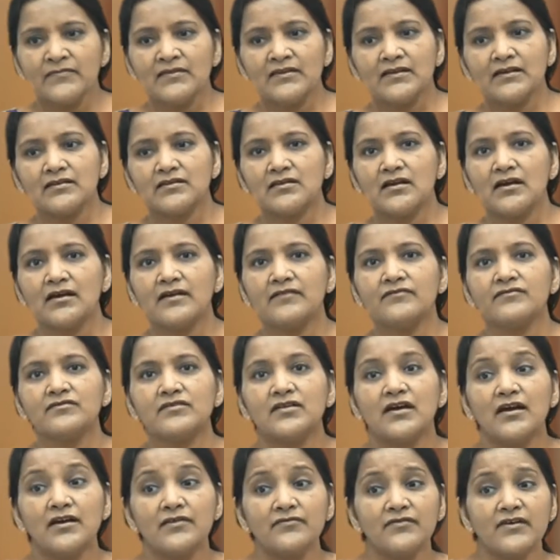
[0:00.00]
The
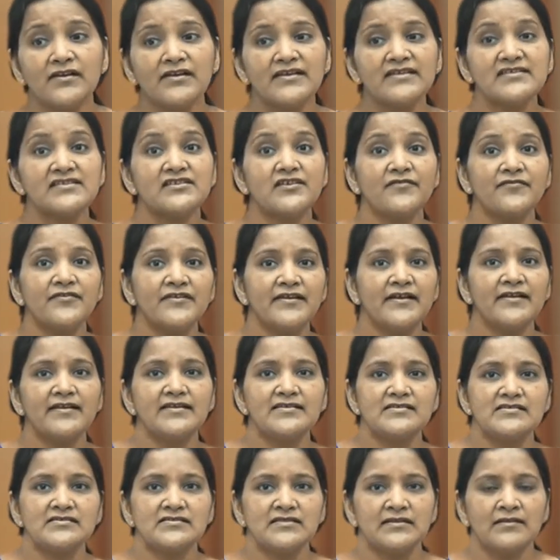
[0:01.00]
third one is dividend
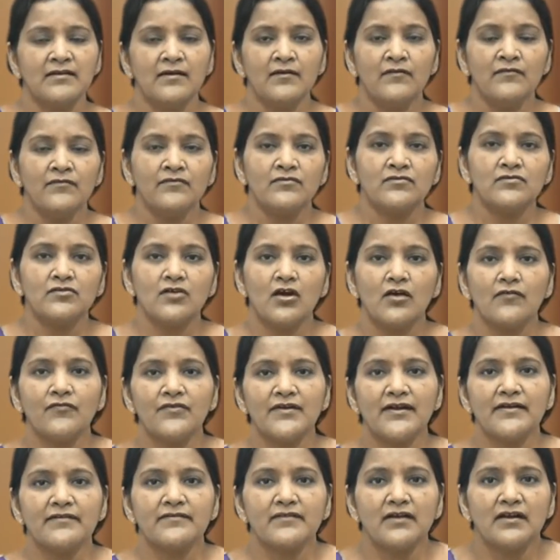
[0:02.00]
decision. Now
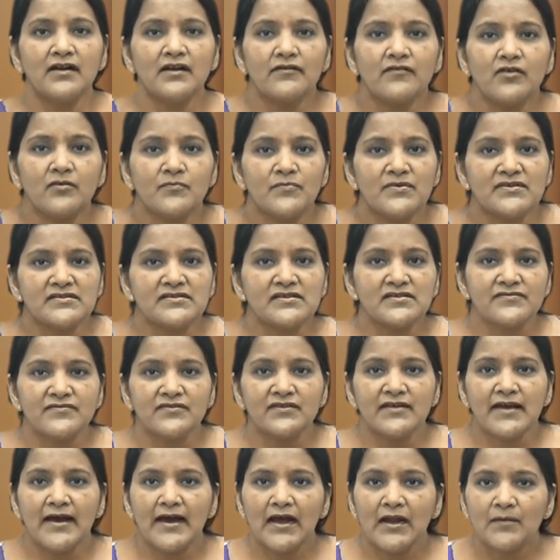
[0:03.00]
we had run our business
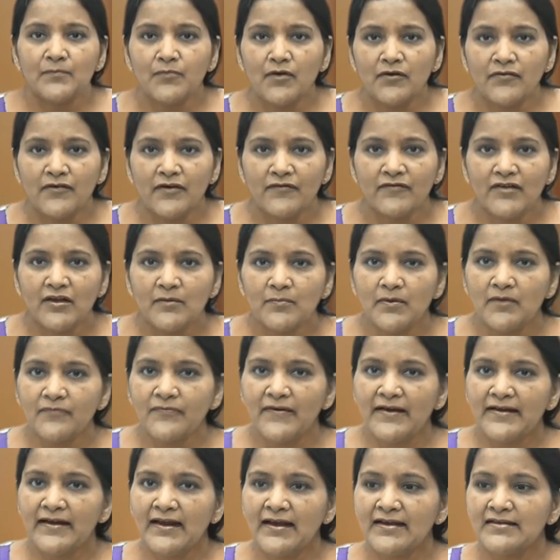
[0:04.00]
with the help of available
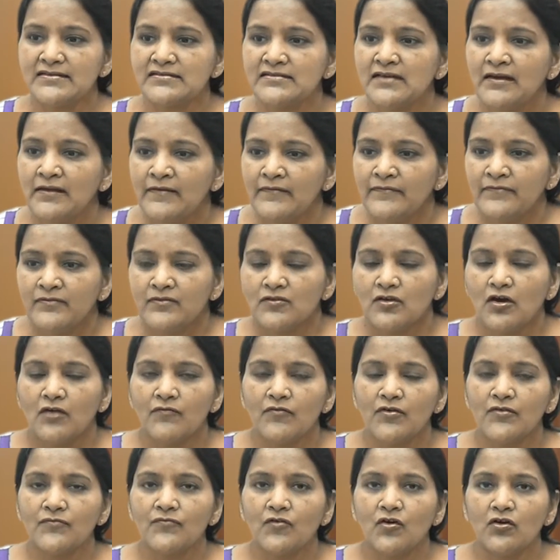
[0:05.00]
finance. Now
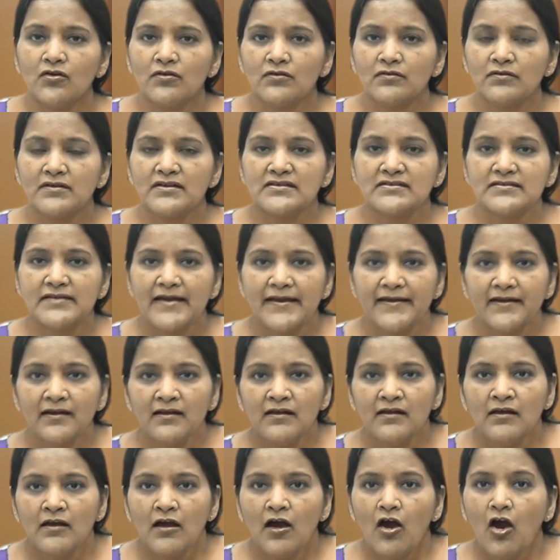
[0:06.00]
we want to decide
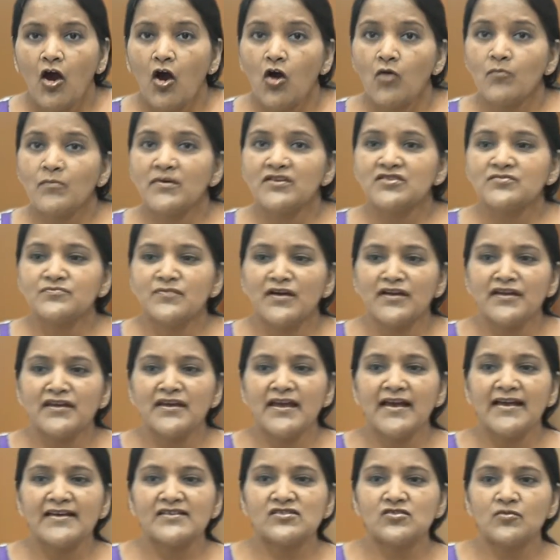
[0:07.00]
how much money
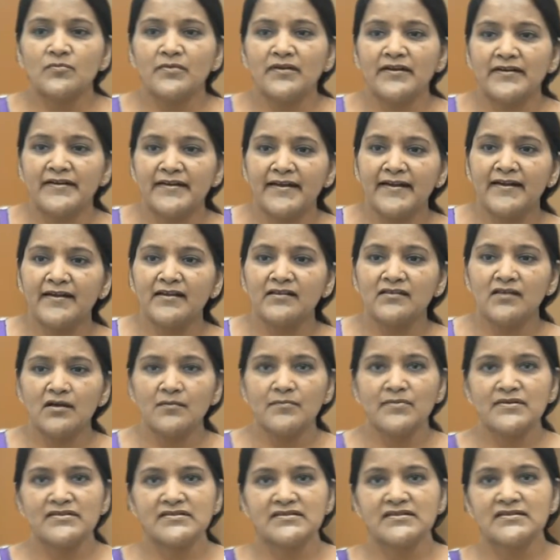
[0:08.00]
has to be retained in the
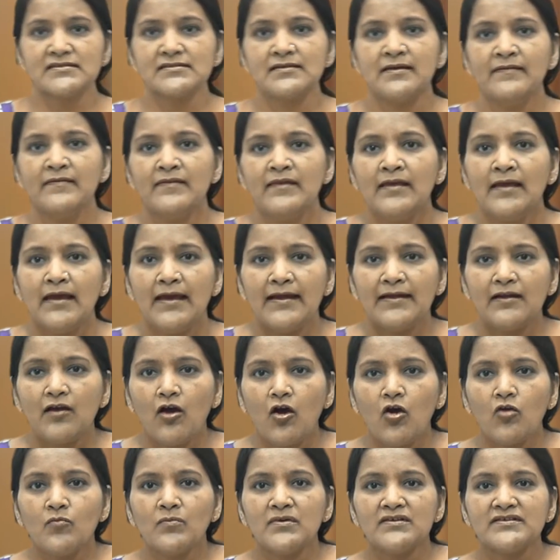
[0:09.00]
business and
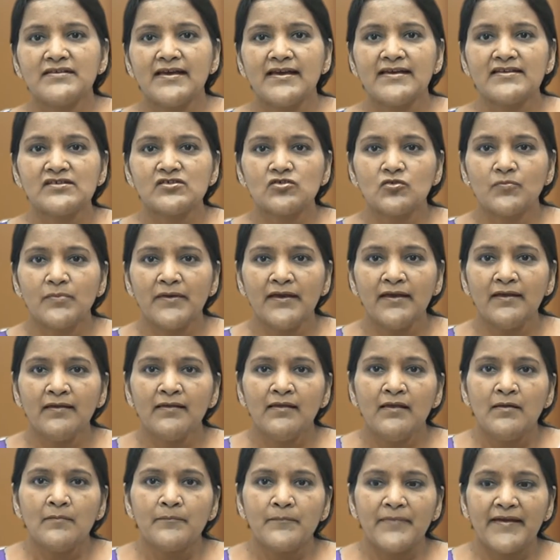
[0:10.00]
how much has to be
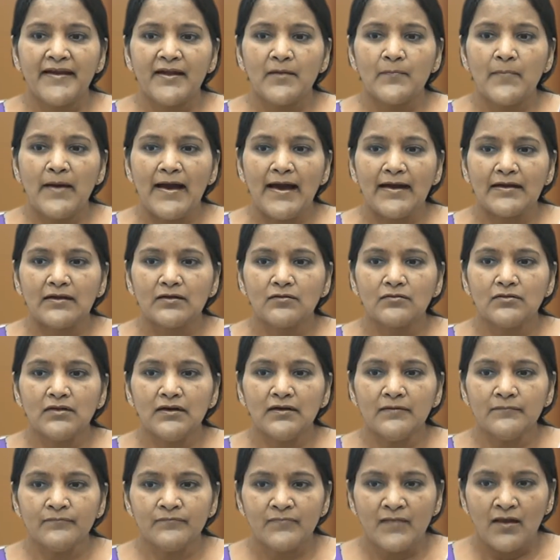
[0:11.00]
paid back to
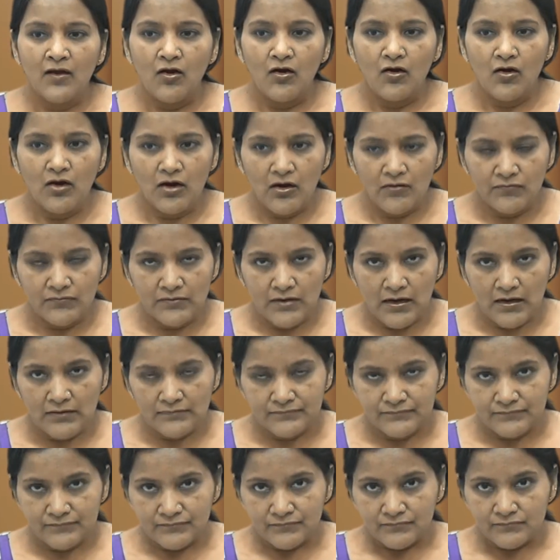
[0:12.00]
the
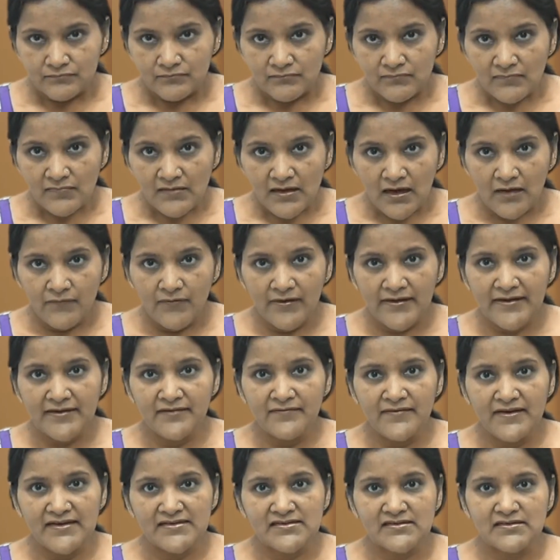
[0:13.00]
our
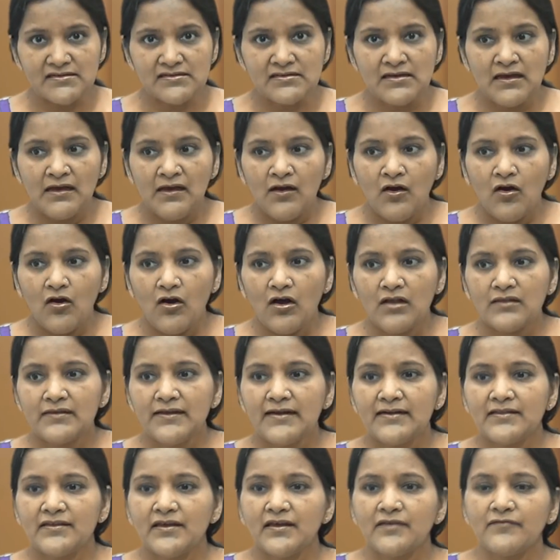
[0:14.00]
investors. All
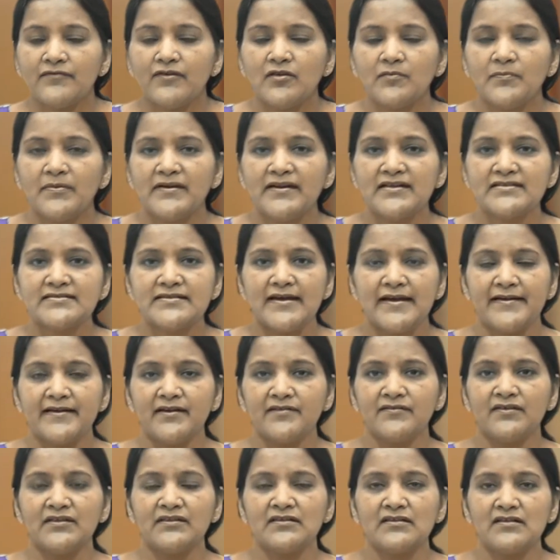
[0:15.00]
that thing will be
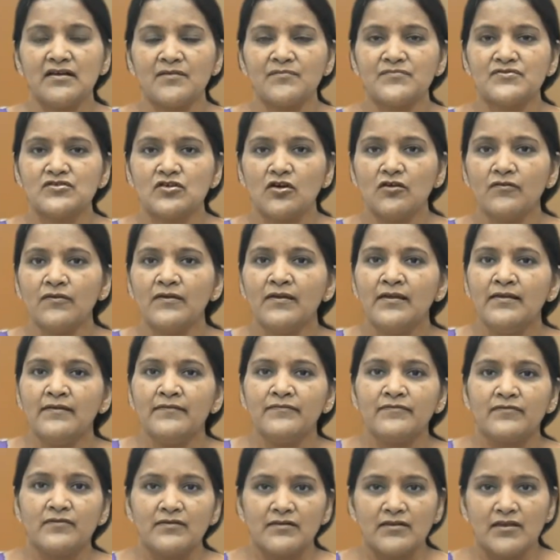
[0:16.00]
decided in terms of
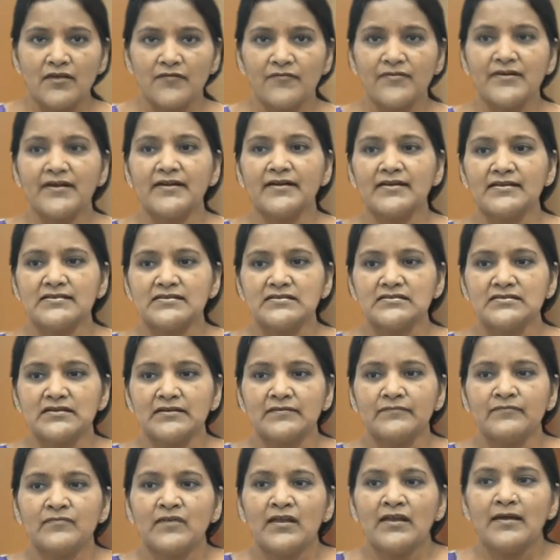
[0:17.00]
dividend
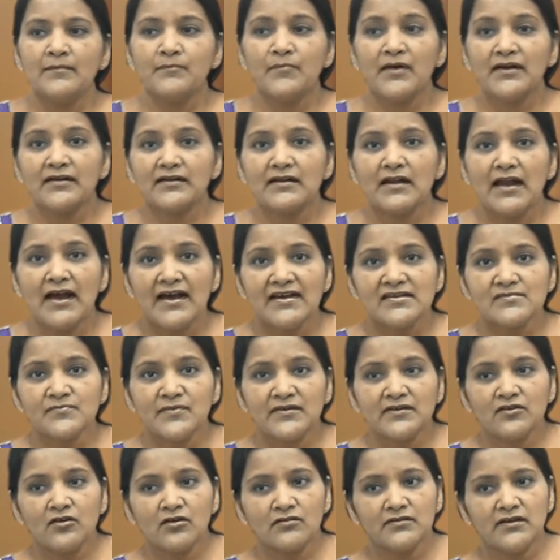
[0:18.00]
decision. But last
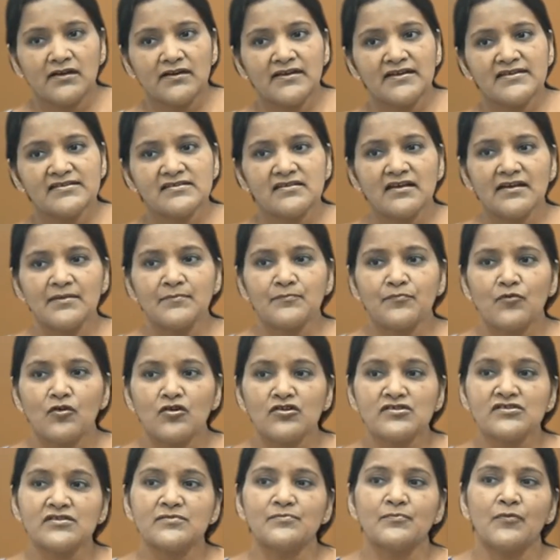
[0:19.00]
but not the least, the
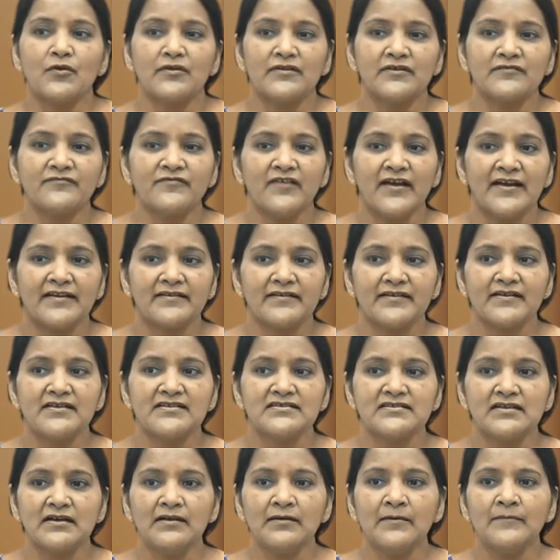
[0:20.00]
most important factor
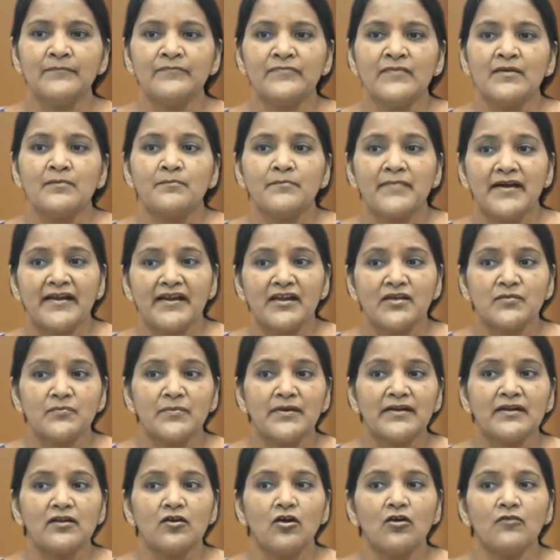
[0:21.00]
is the
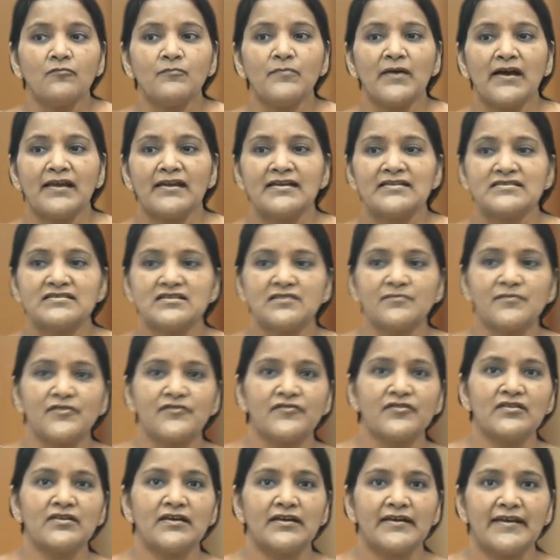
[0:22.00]
management of balancing
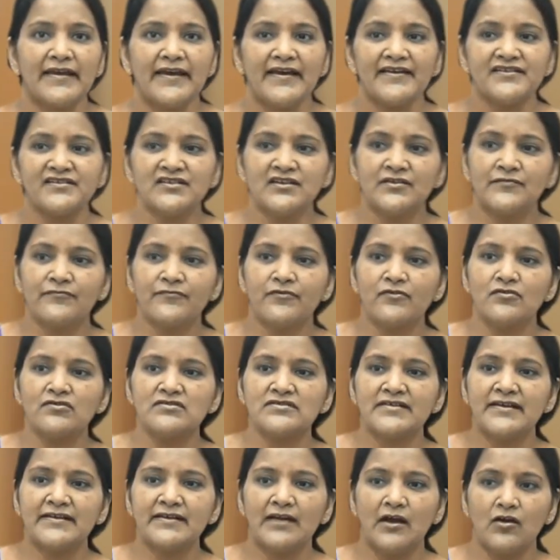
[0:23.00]
between the cash
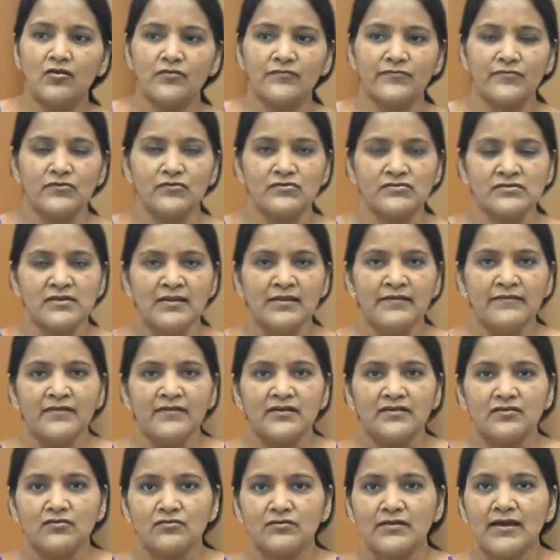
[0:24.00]
inflows and outflows.
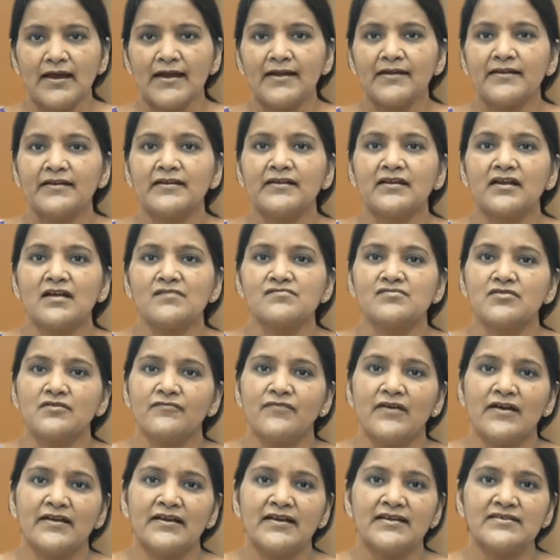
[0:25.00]
To that, in terms of
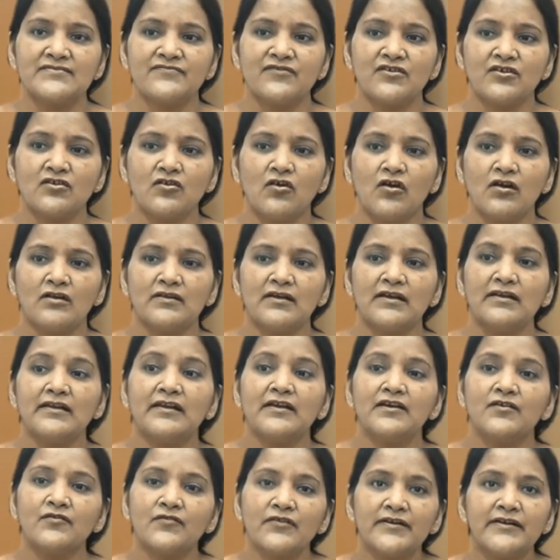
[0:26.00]
finance, we call the
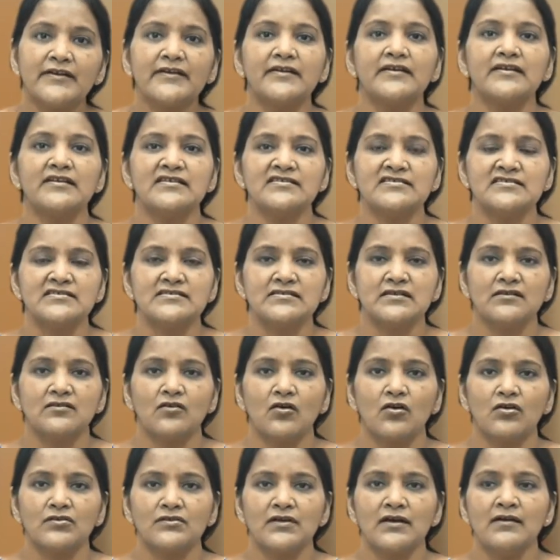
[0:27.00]
liquidity decision
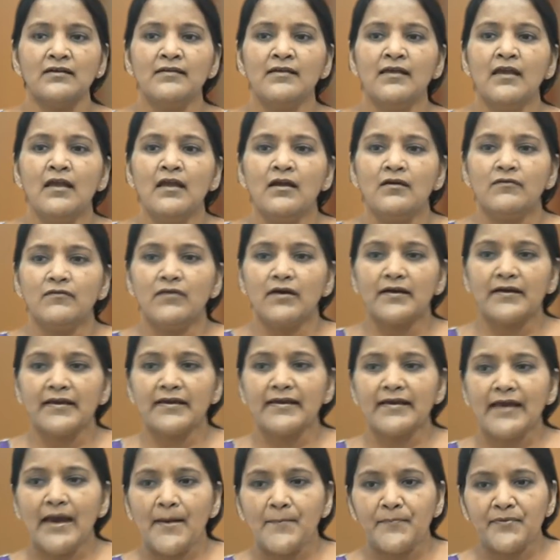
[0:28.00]
or the
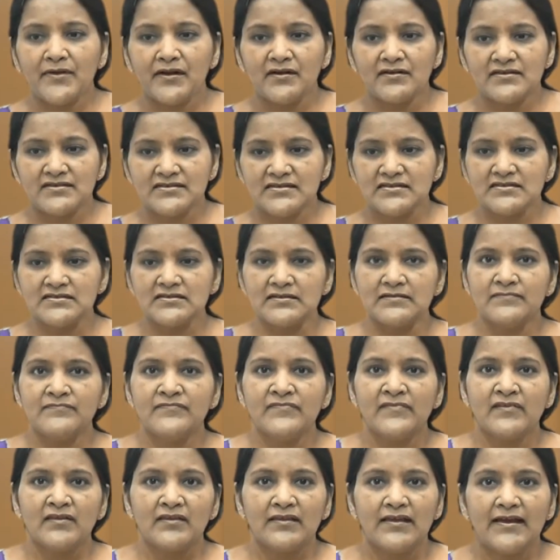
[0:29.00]
working capital decision.
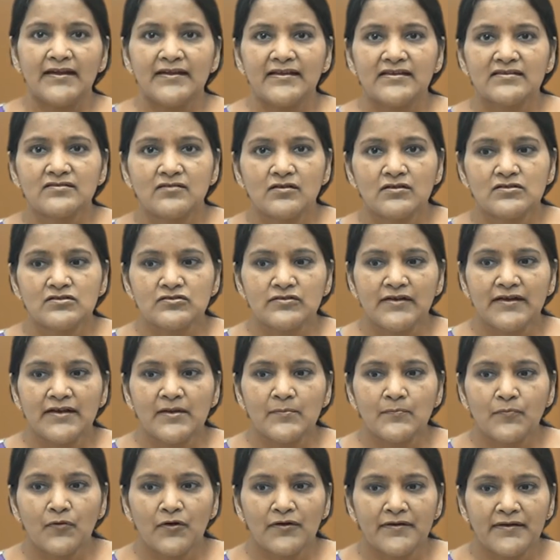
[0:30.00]
That is also an
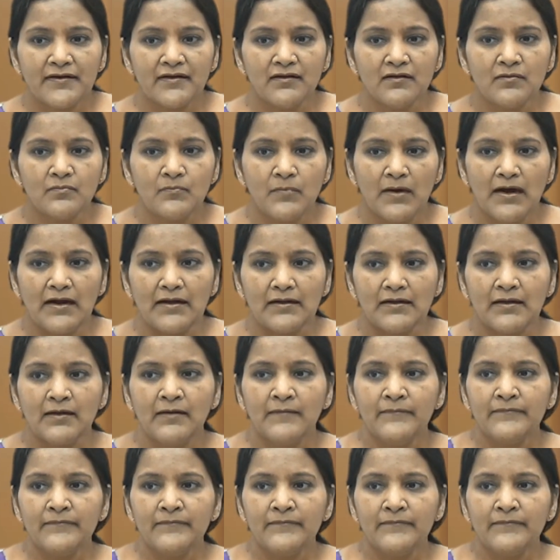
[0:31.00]
important part.